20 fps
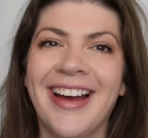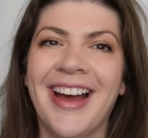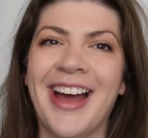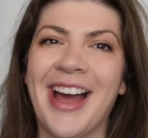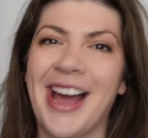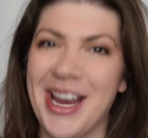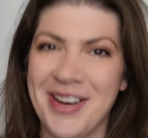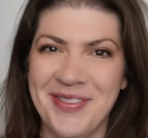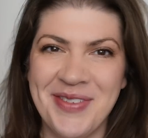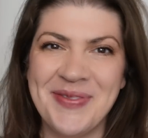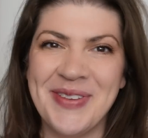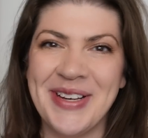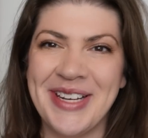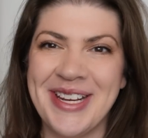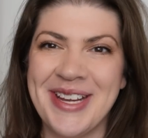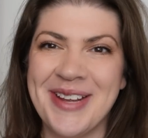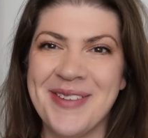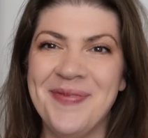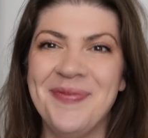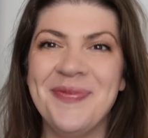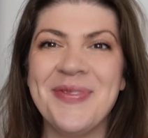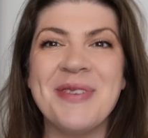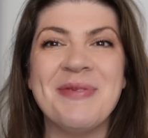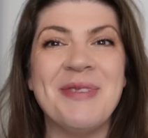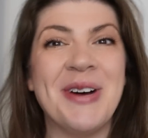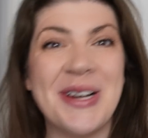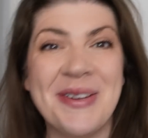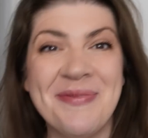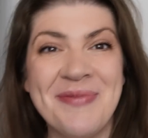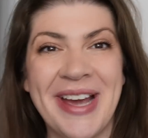Hi everybody,
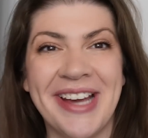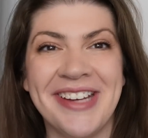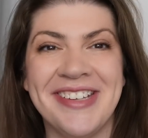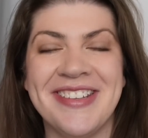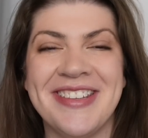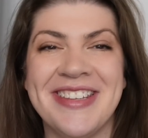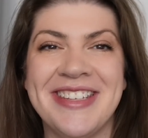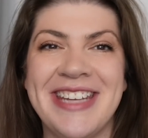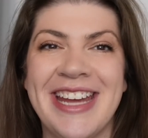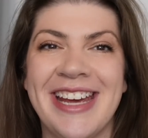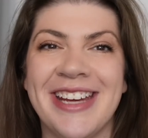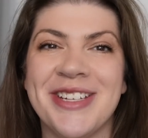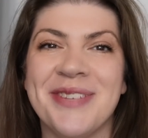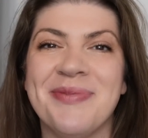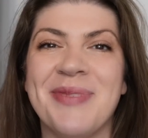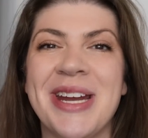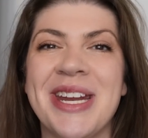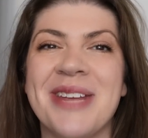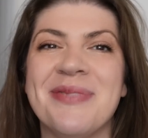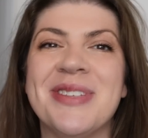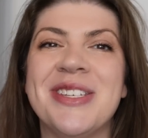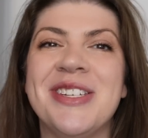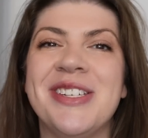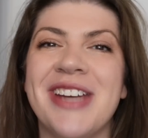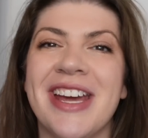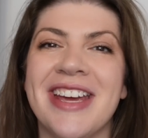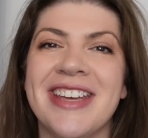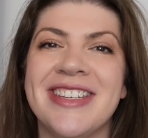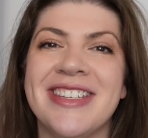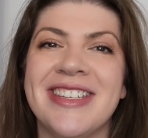welcome back to The Stash. My name is
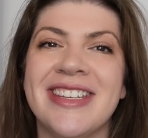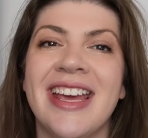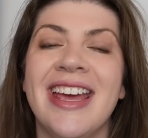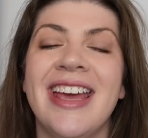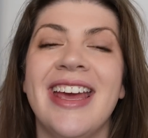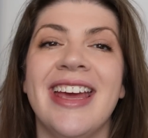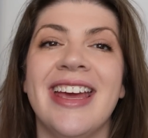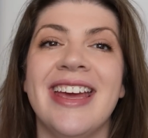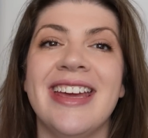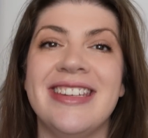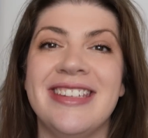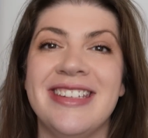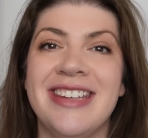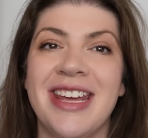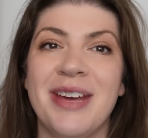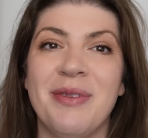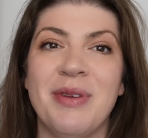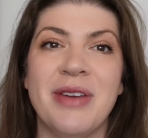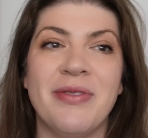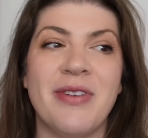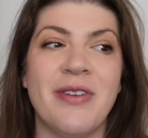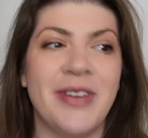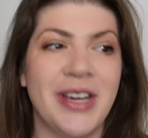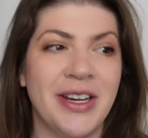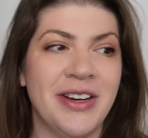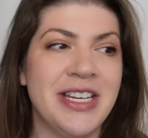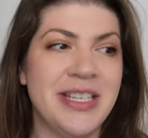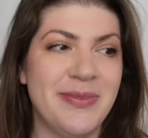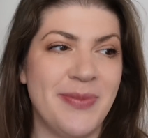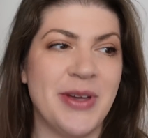Jess, and today we have a
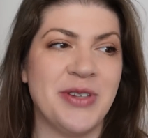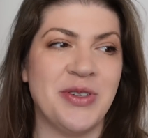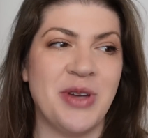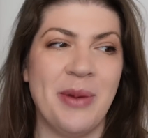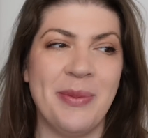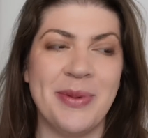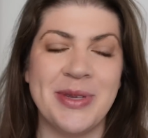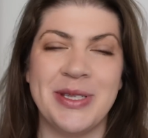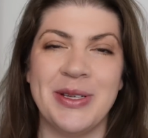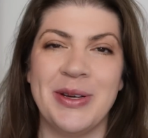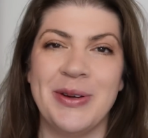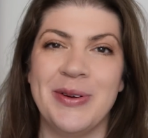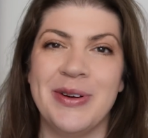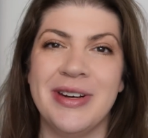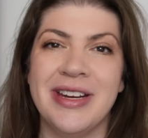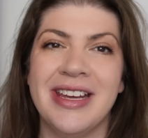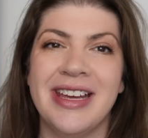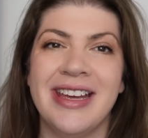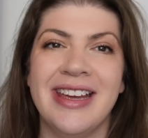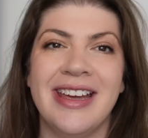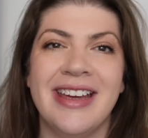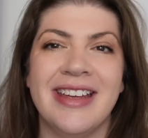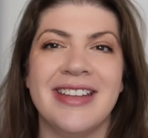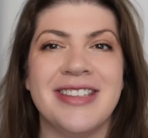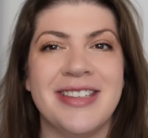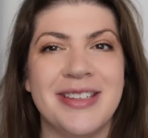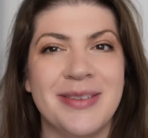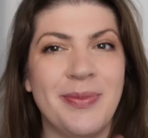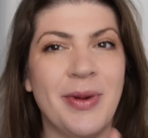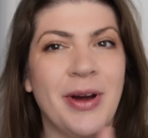very special episode.
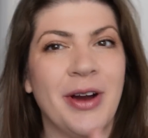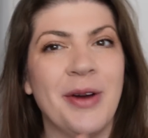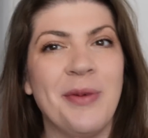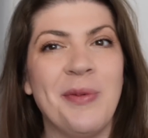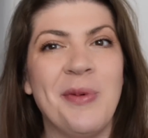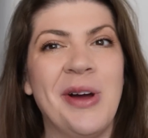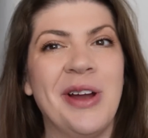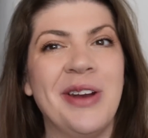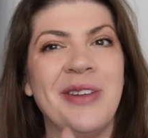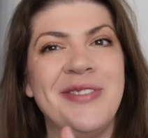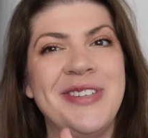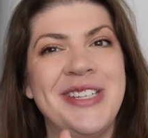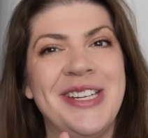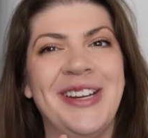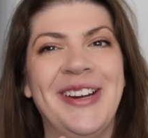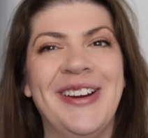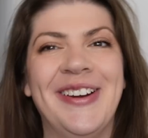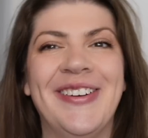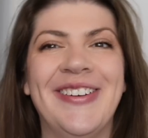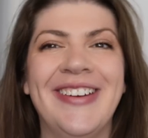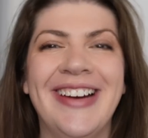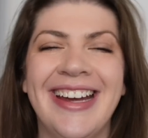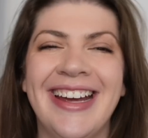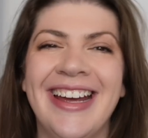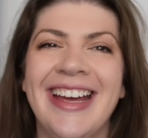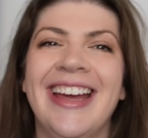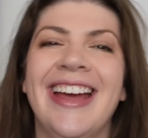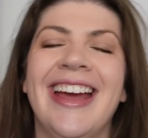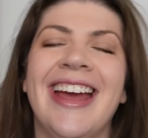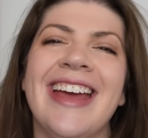This is part 1 of 2,
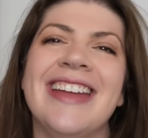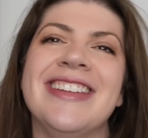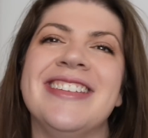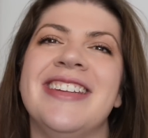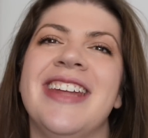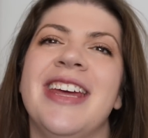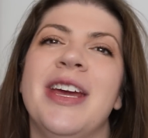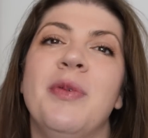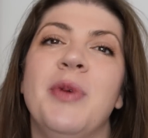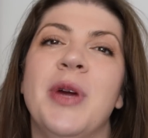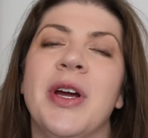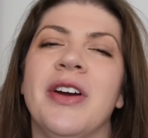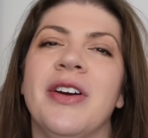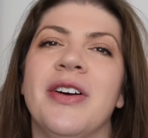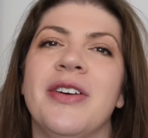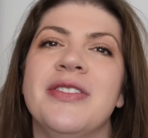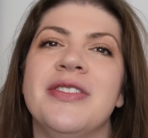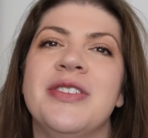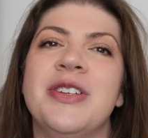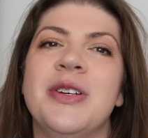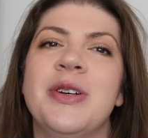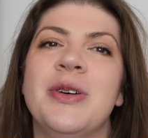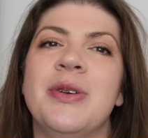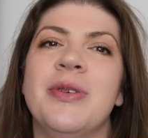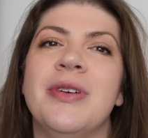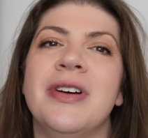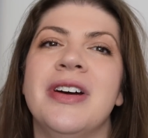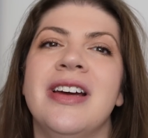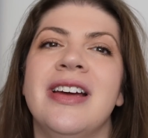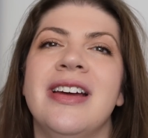and today we are going
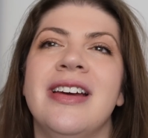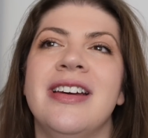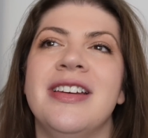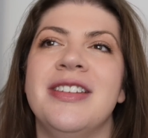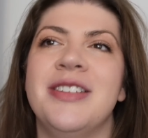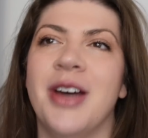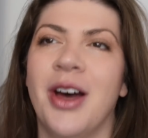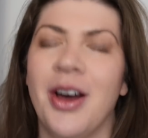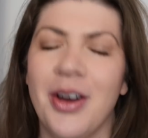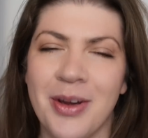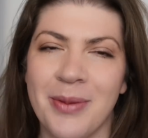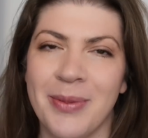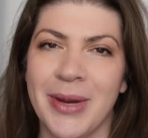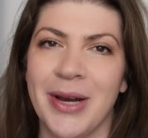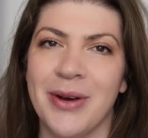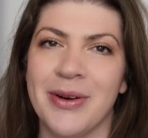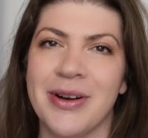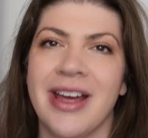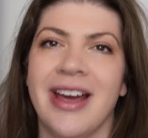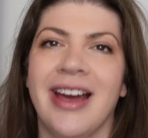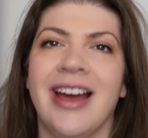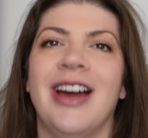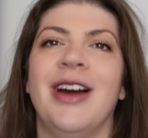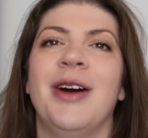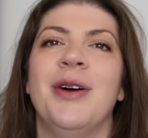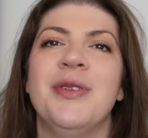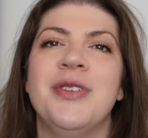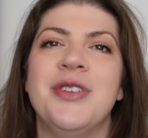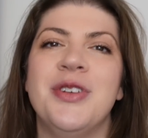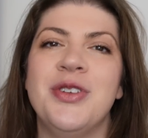to talk about
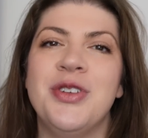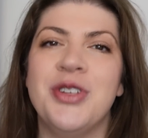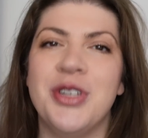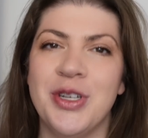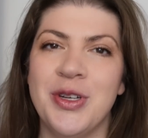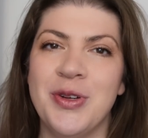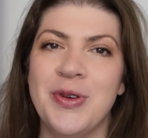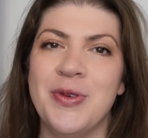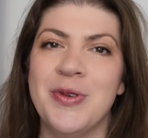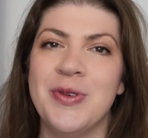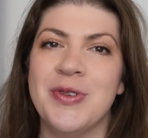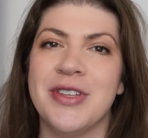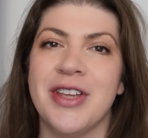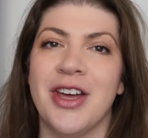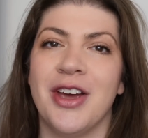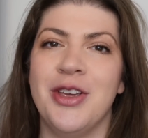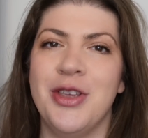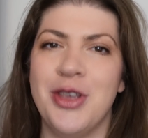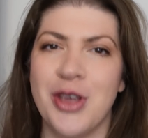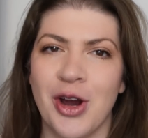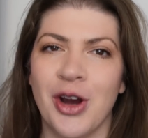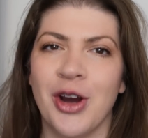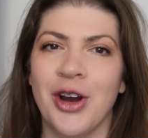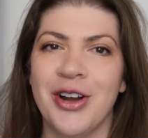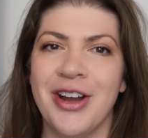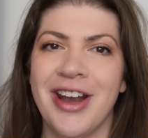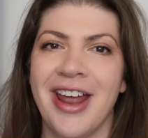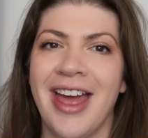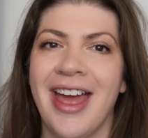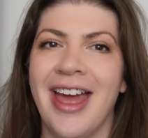how to choose a
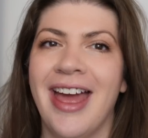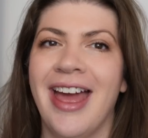yarn